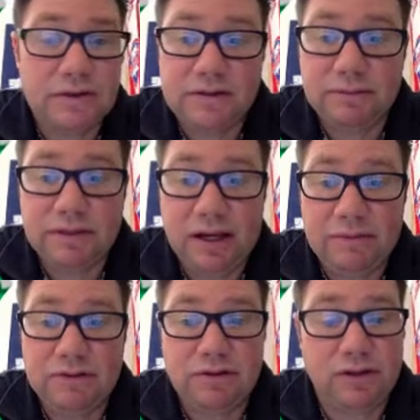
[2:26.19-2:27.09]

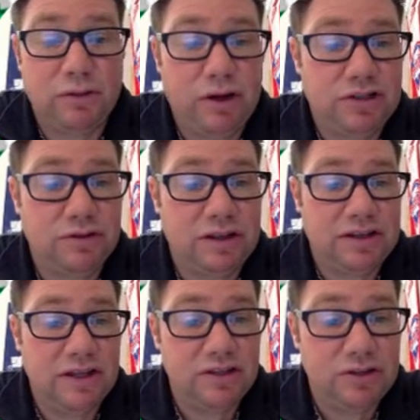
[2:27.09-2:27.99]
Sometimes there's a question on
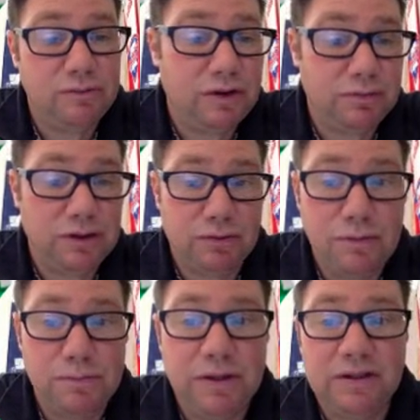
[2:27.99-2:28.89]
addition with
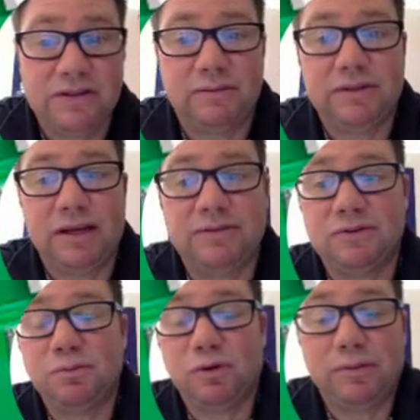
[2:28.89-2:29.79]
regrouping. Sometimes
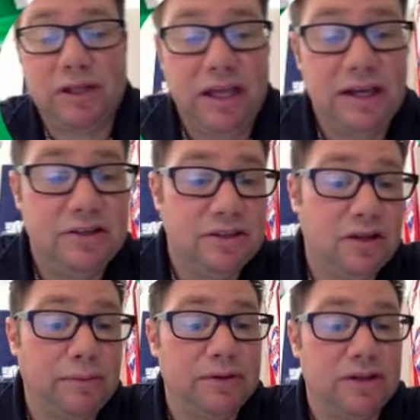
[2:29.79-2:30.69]
it's multiplication,
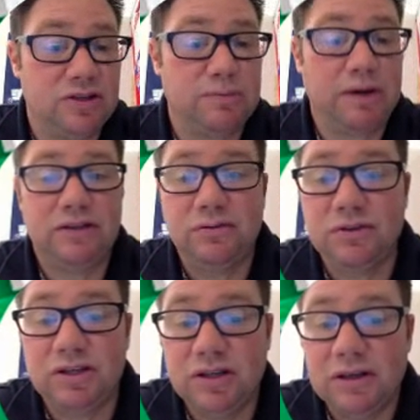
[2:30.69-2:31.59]
double digit by 2
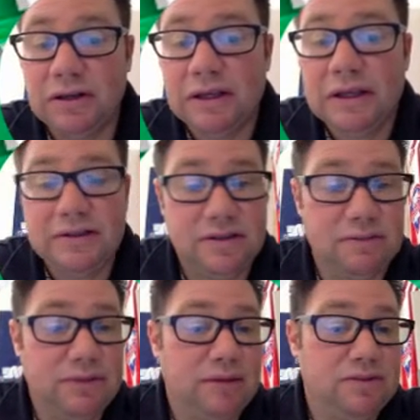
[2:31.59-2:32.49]
digit.
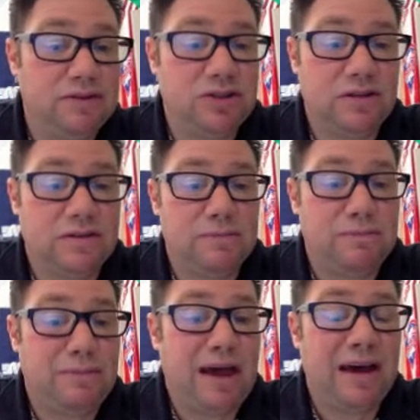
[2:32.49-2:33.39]
Sometimes it's just
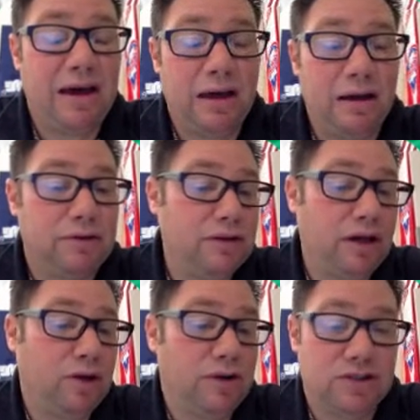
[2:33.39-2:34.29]

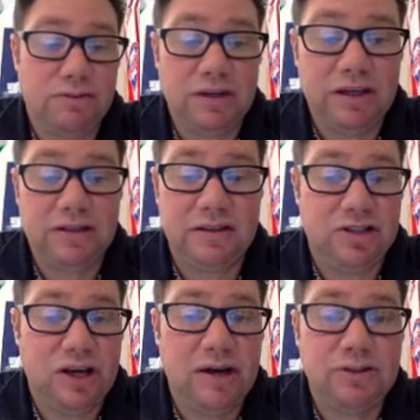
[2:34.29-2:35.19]
a question related to
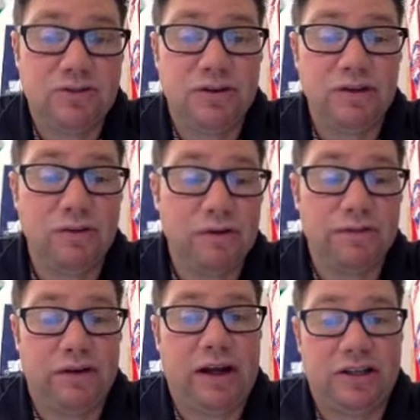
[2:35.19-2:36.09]
geometry or
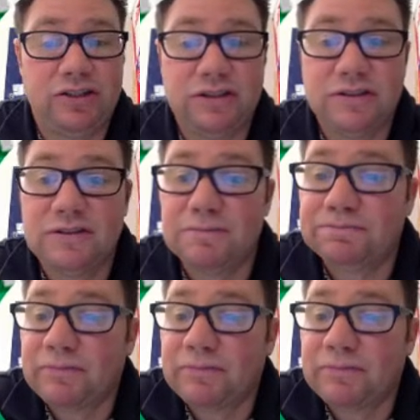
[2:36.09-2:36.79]
fractions.